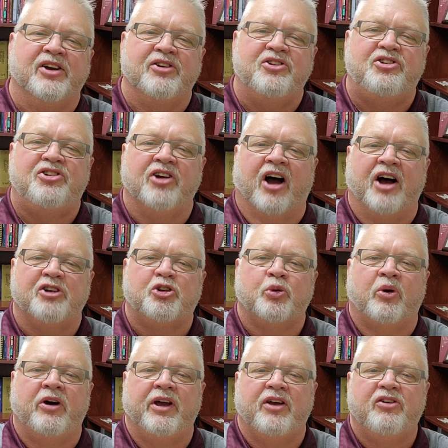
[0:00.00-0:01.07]

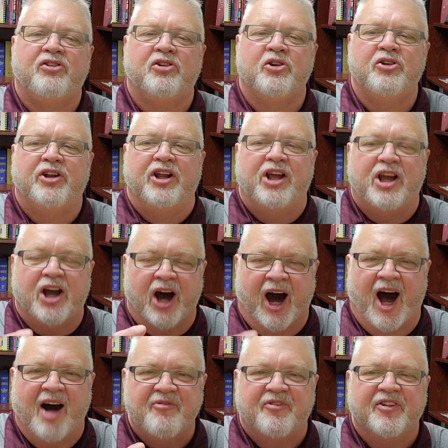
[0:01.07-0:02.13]
Joshua exuded
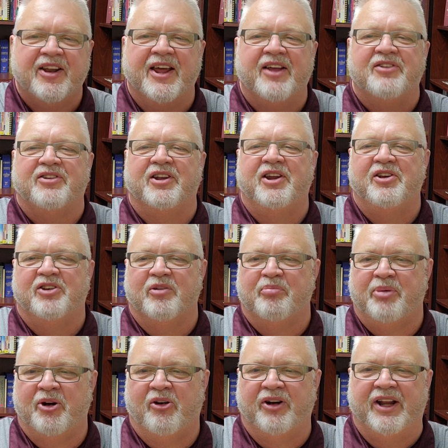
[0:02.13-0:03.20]
confidence in his
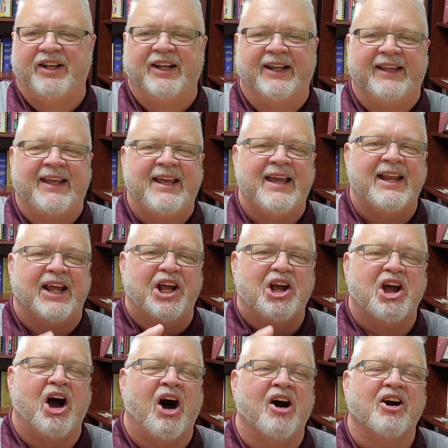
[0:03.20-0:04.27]
ability to lead and
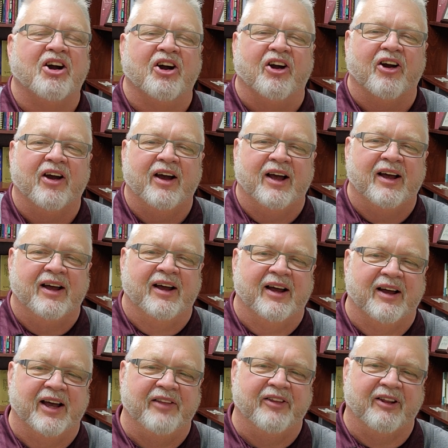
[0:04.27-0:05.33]
conquer
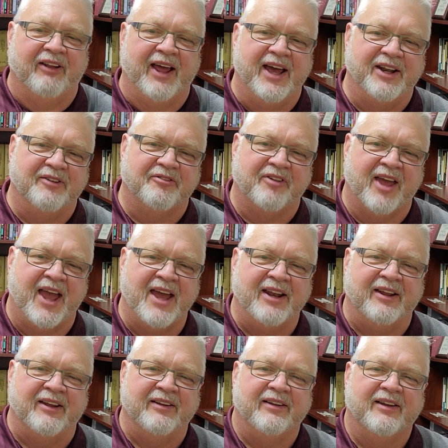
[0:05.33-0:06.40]
in the land of
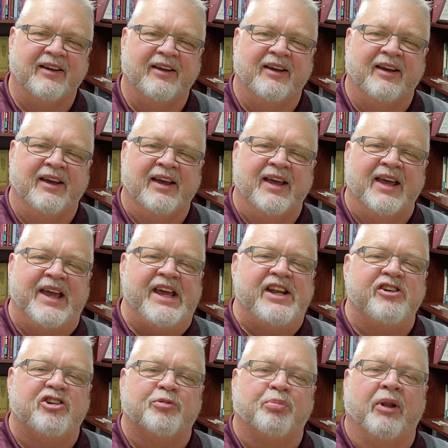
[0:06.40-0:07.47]
Canaan. He
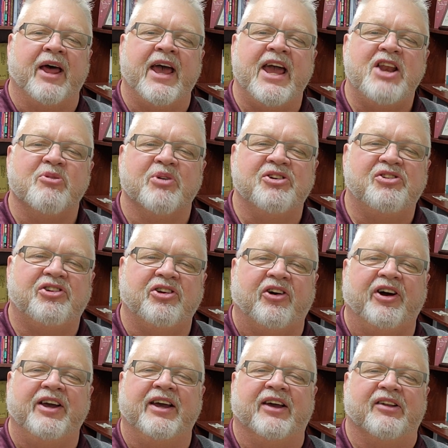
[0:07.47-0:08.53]
displayed
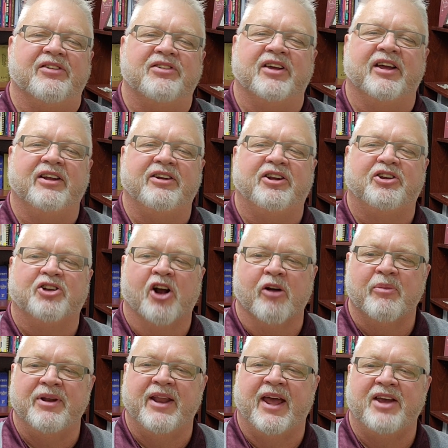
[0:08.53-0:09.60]
resilience and
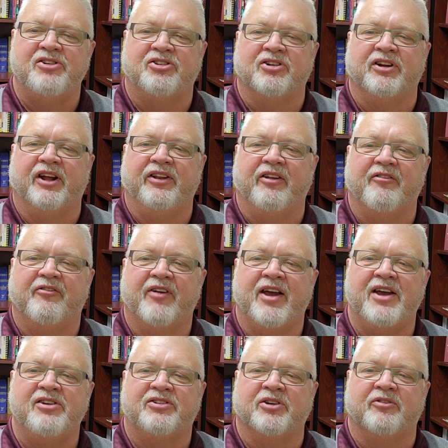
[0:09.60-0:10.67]
determination in the
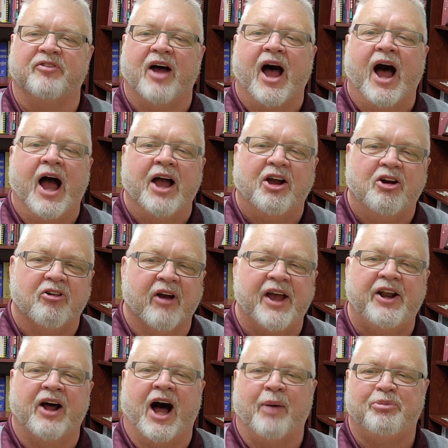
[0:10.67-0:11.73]
face of
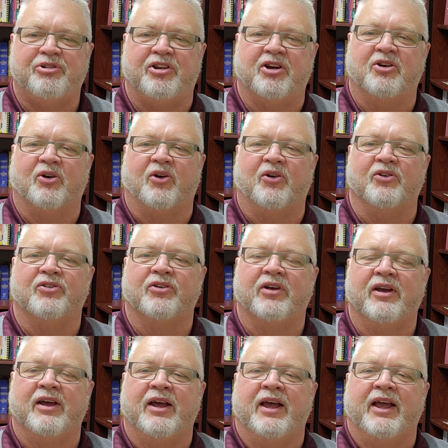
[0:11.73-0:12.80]
great obstacles.
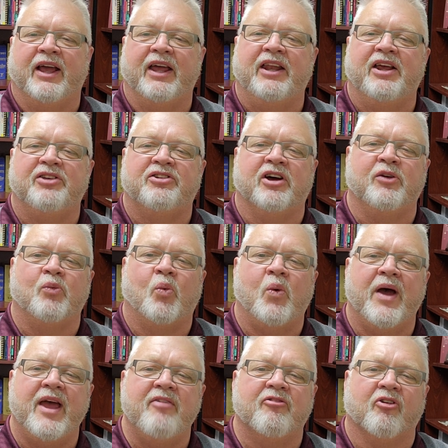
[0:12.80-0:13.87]
In his
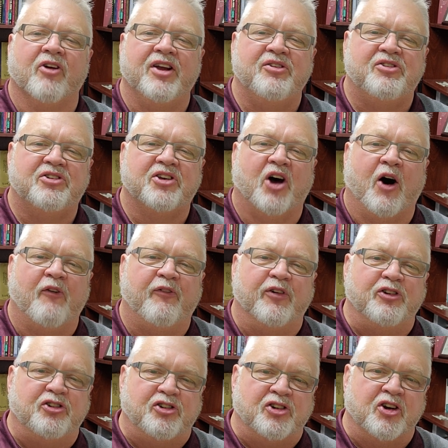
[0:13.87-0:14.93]
unwavering
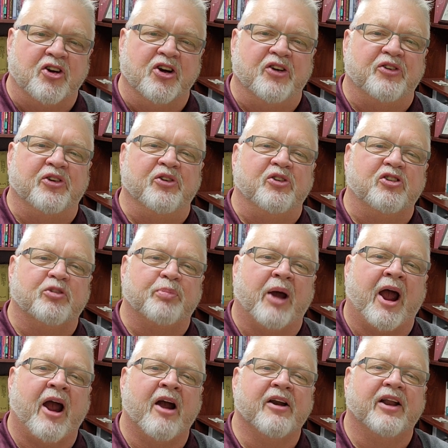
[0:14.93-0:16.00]
self-assurance
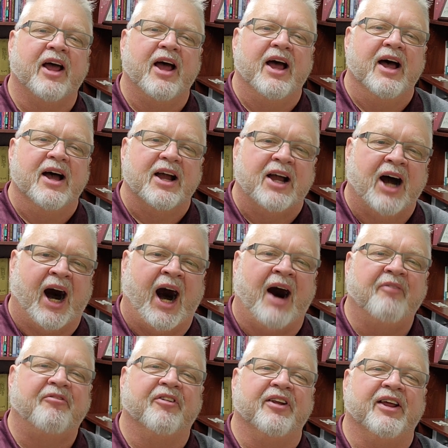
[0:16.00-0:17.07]
inspired
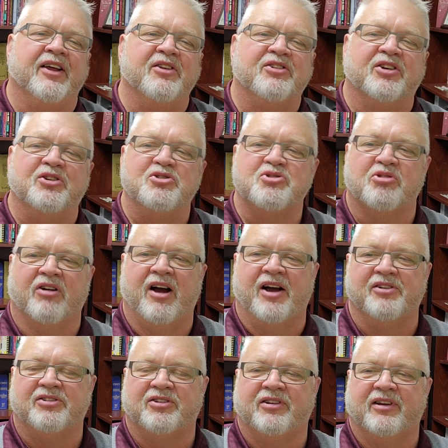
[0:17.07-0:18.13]
confidence and
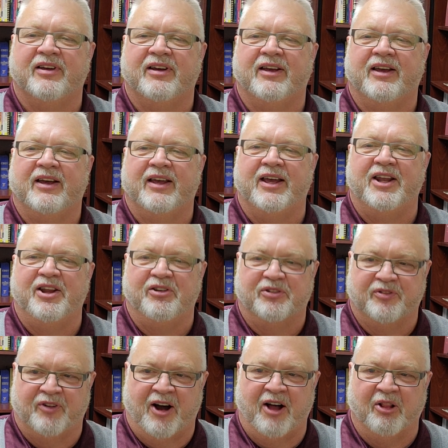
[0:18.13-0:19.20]
trust in his
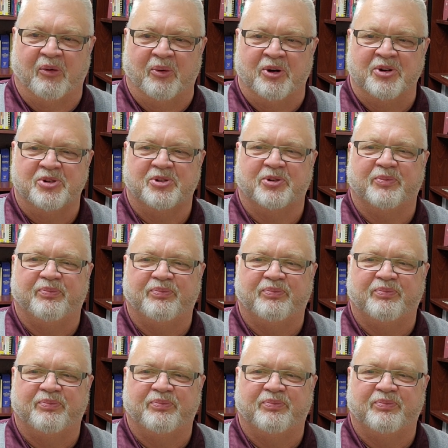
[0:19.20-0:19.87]
followers.